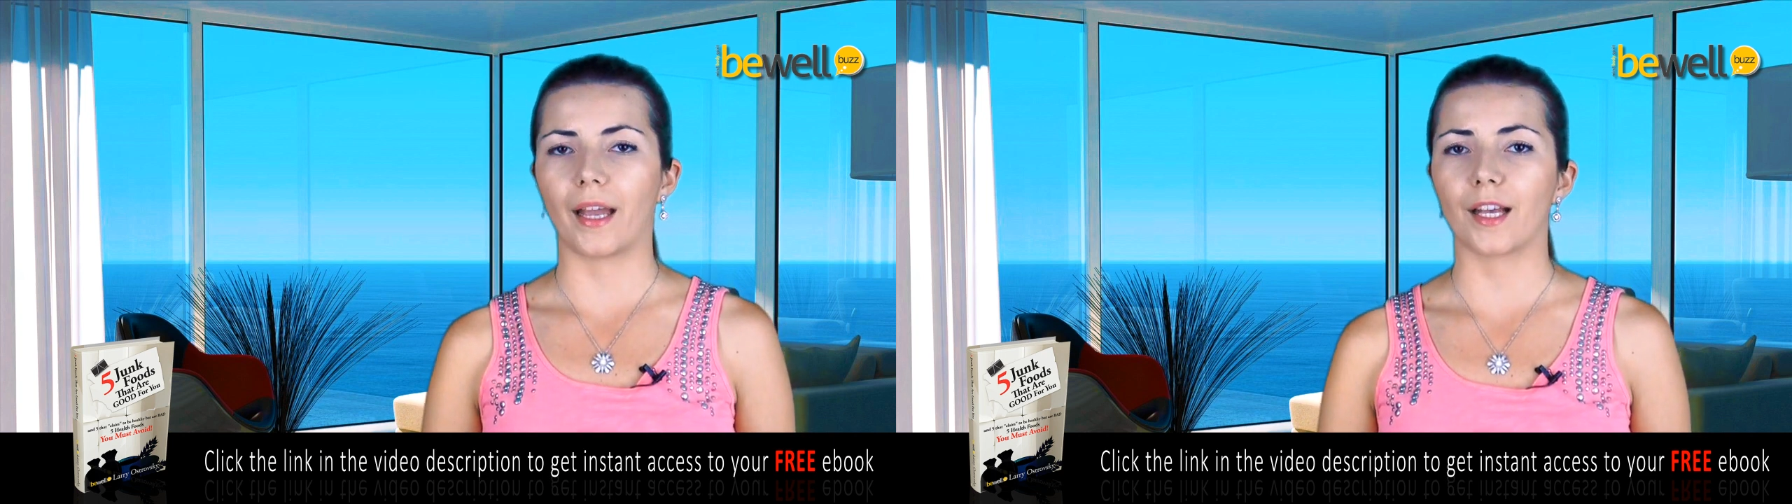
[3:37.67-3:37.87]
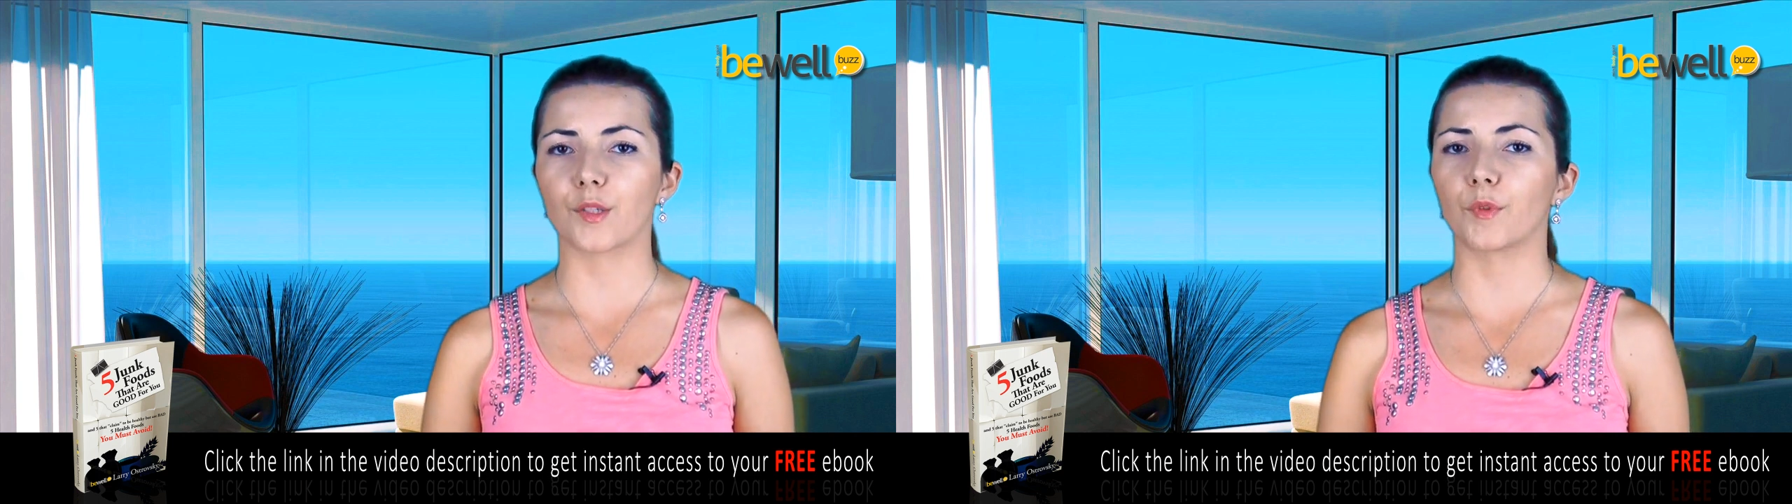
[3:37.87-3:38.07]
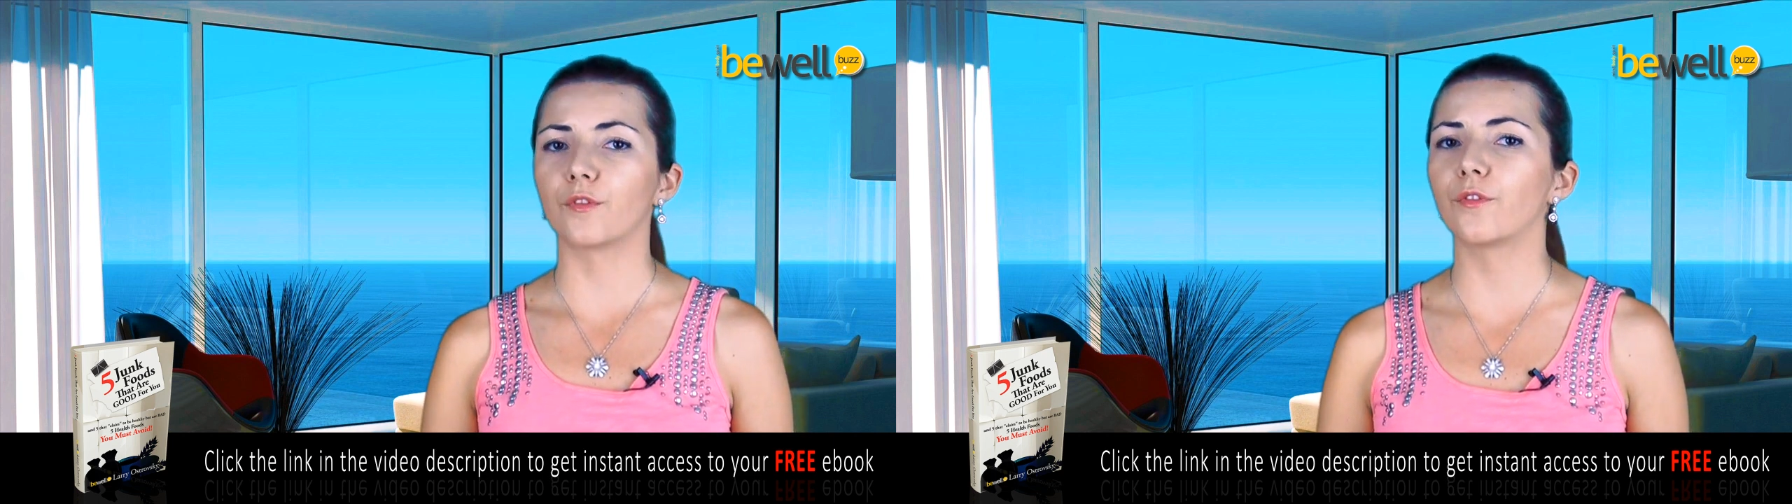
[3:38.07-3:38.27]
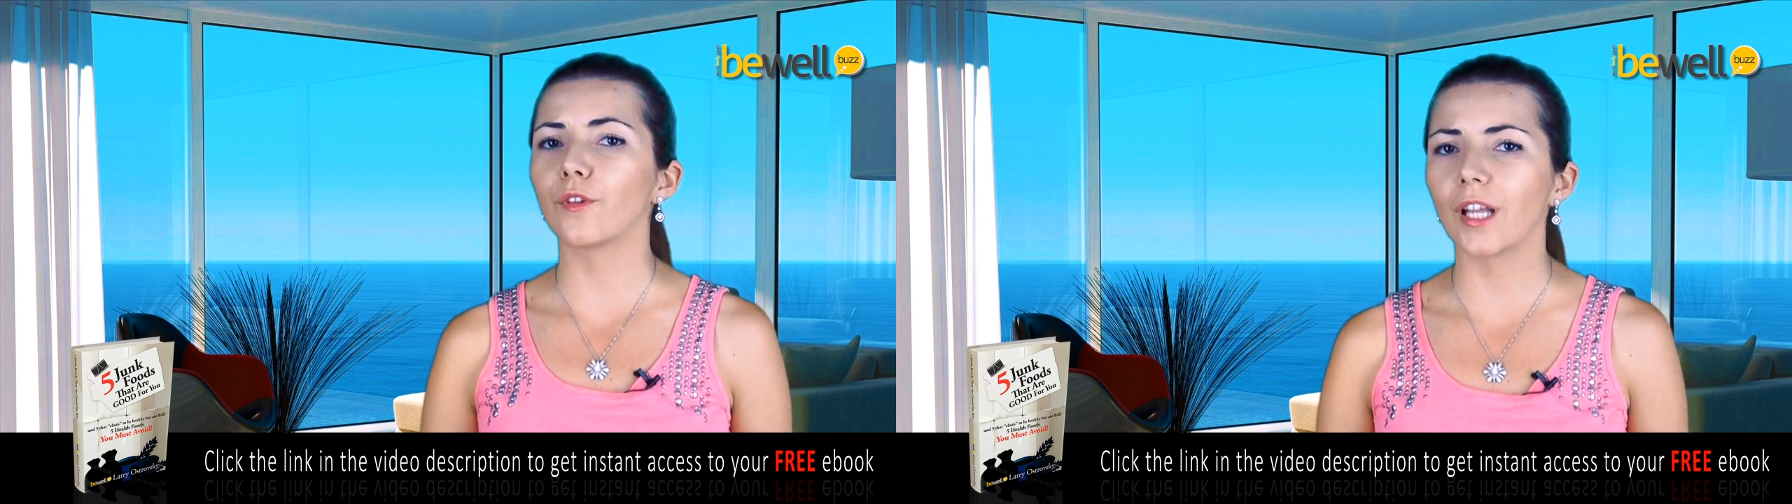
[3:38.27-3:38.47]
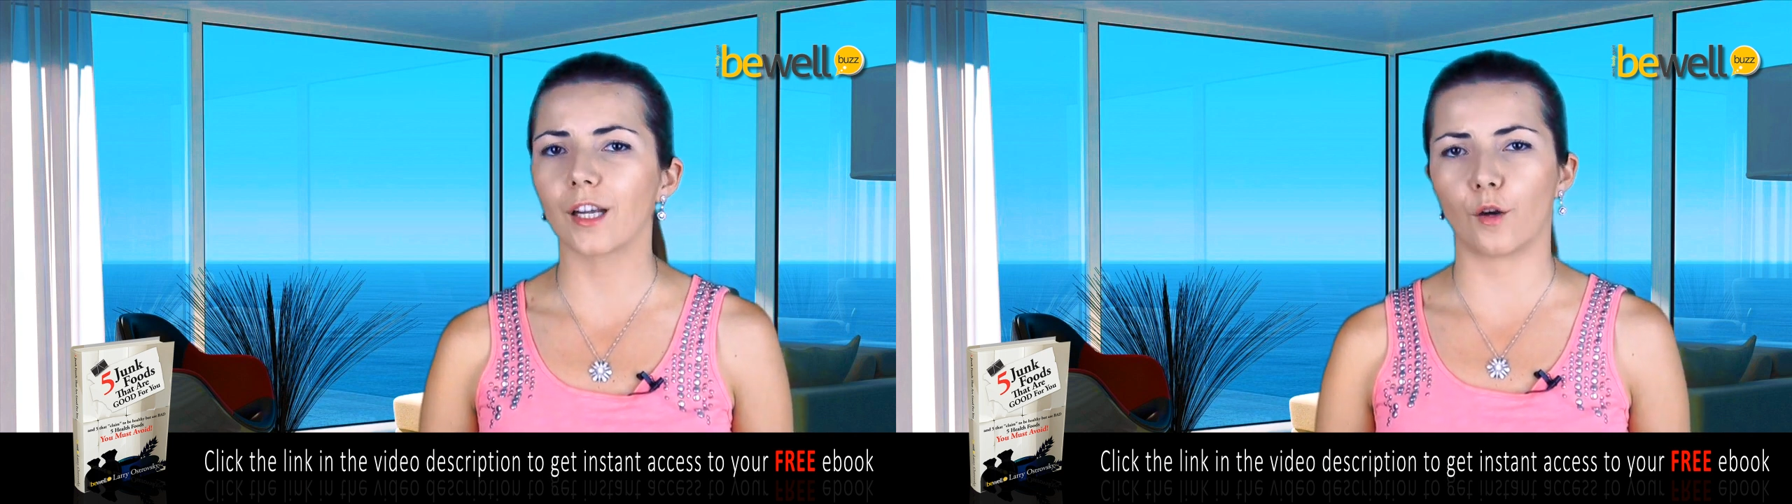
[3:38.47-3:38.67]
has been
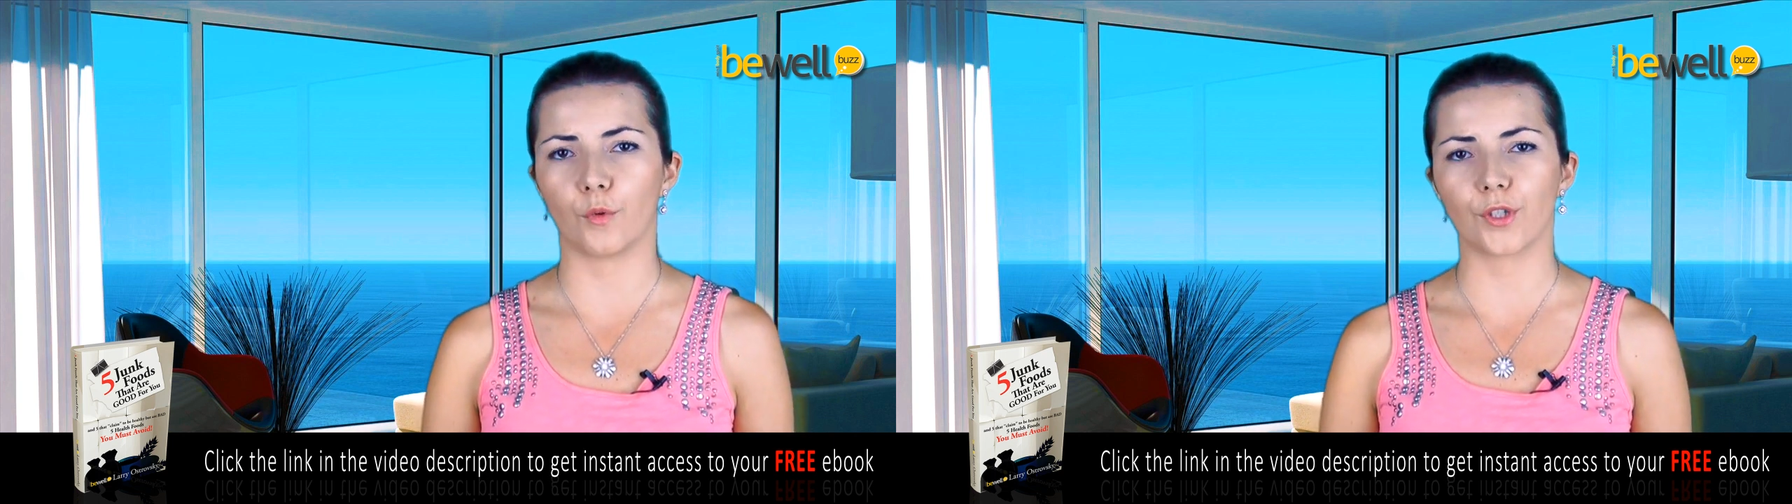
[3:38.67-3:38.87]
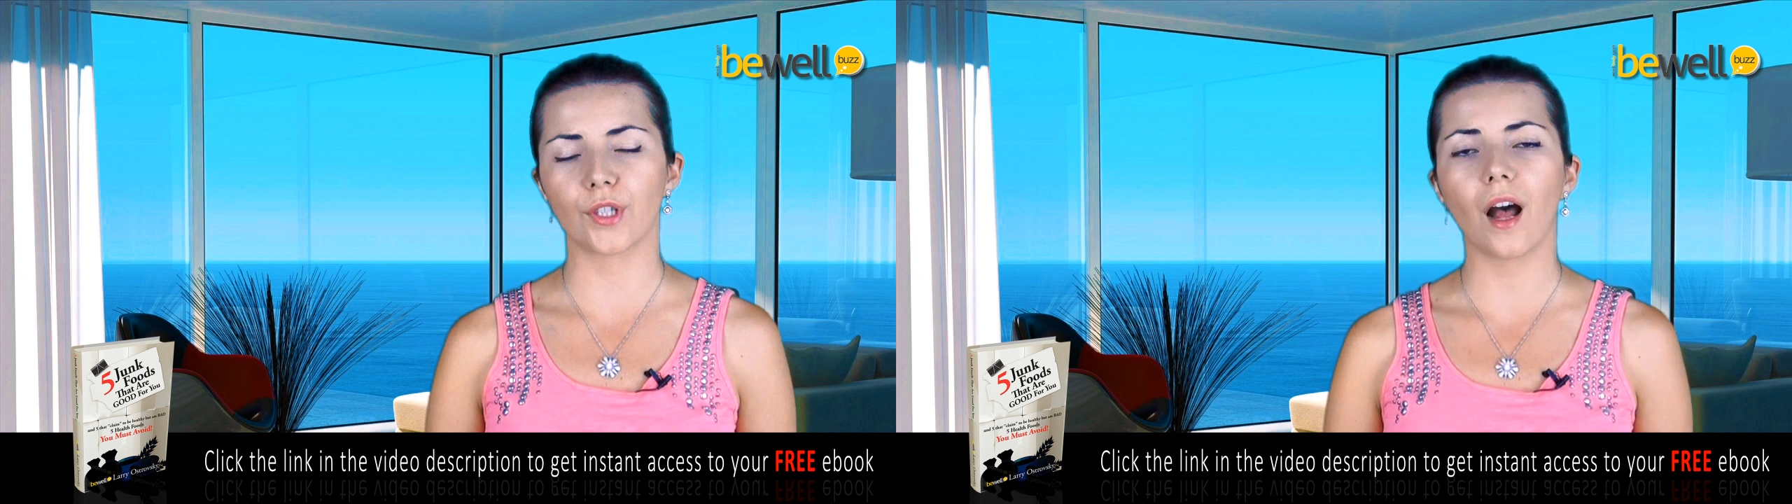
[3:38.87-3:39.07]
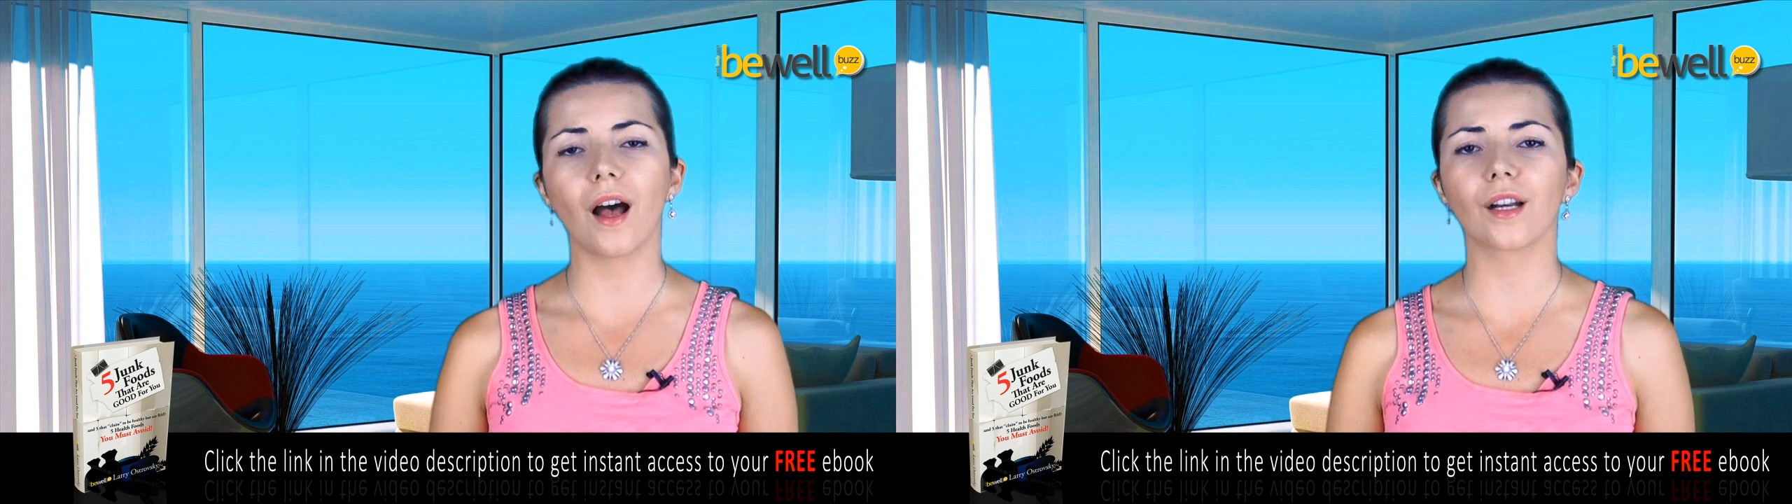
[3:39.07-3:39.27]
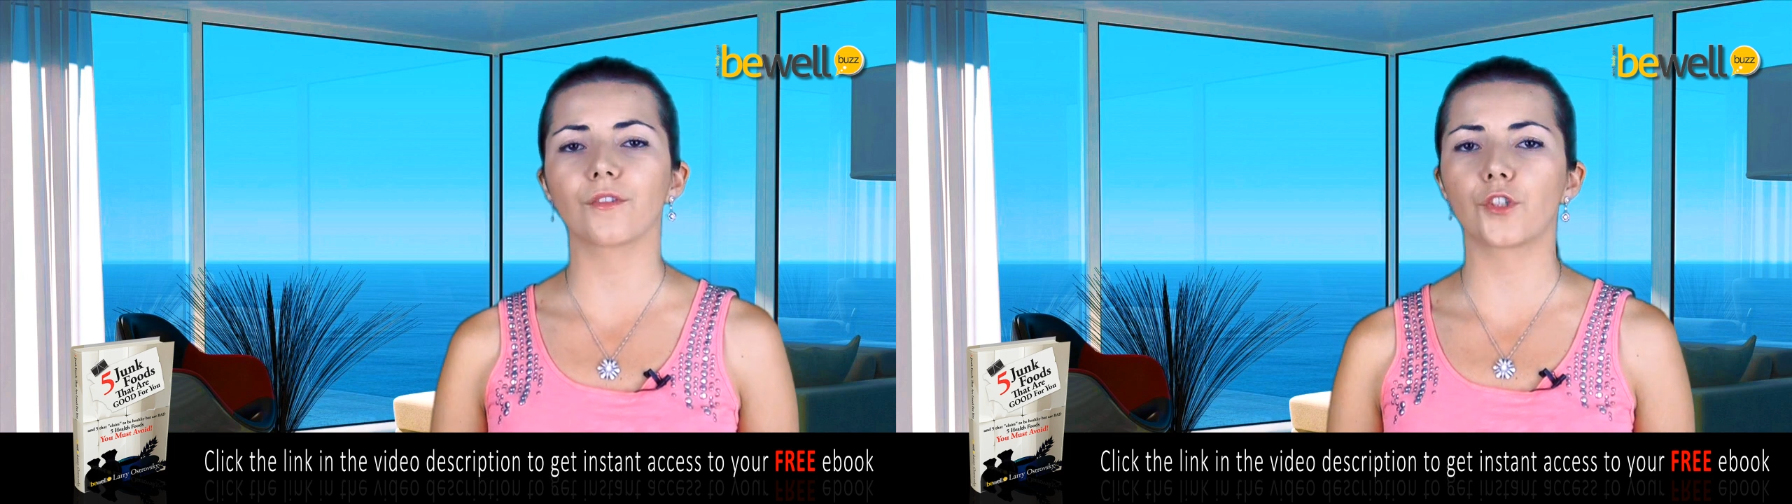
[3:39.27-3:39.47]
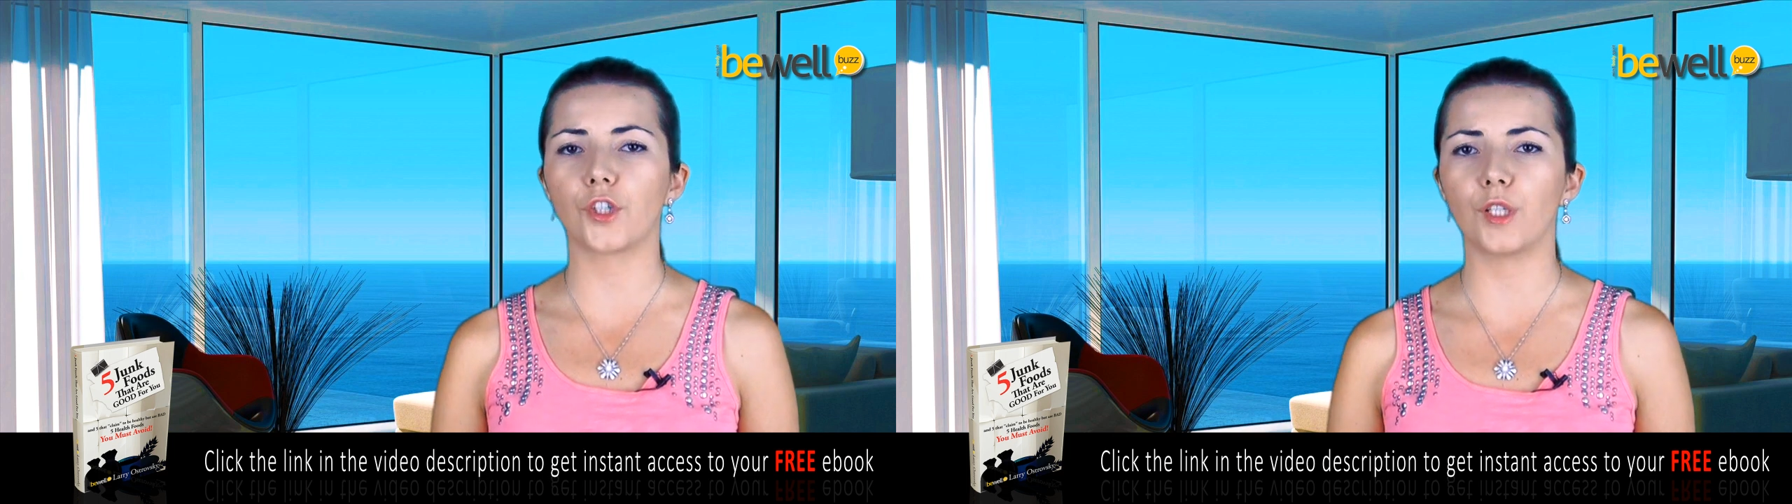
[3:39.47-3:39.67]
flooded with tons
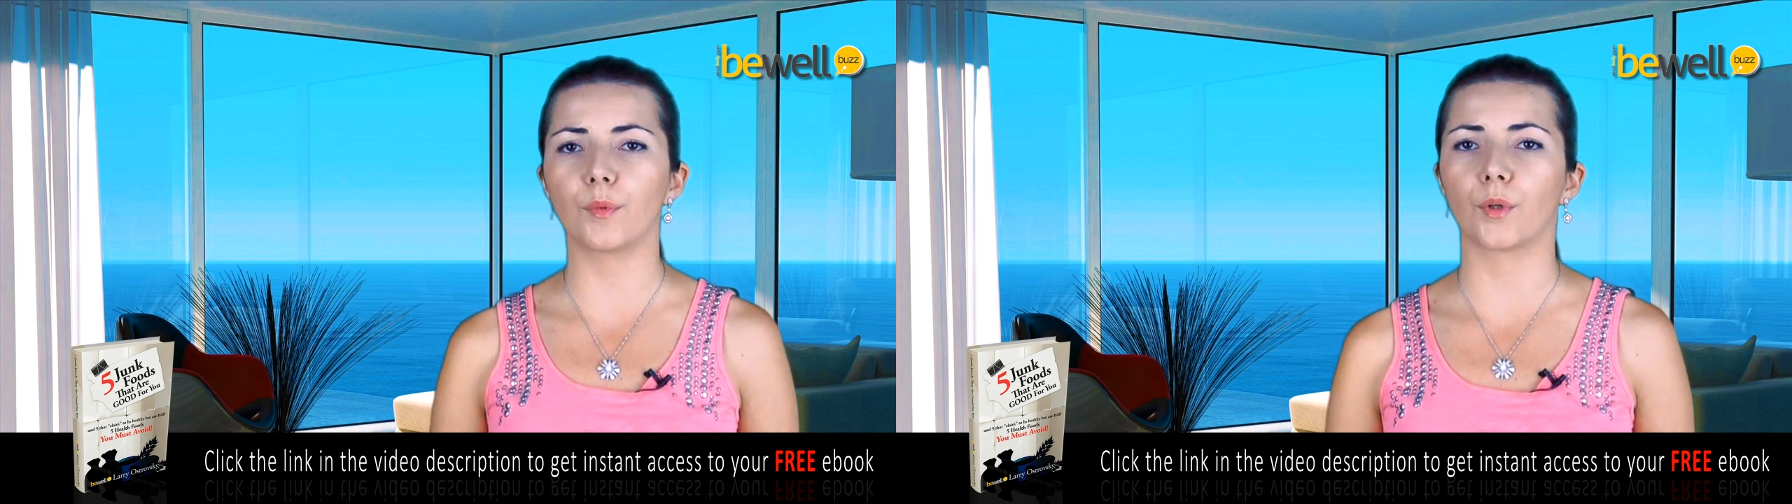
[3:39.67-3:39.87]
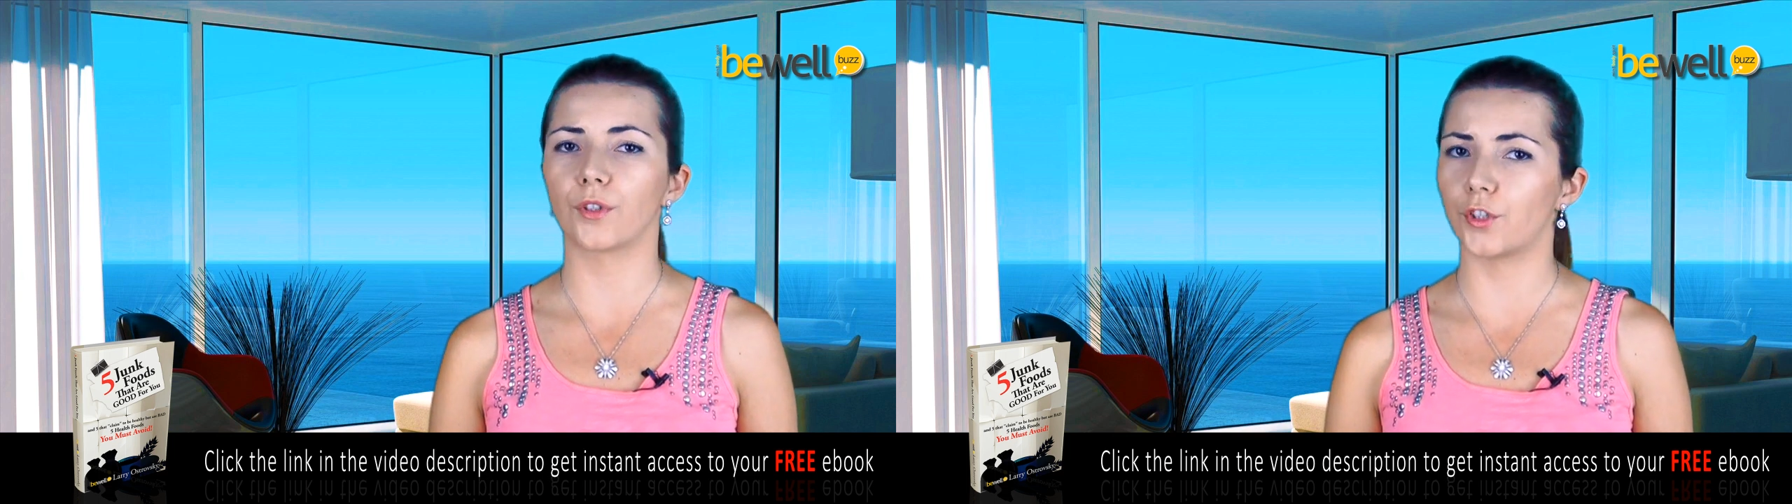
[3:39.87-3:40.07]
of cheap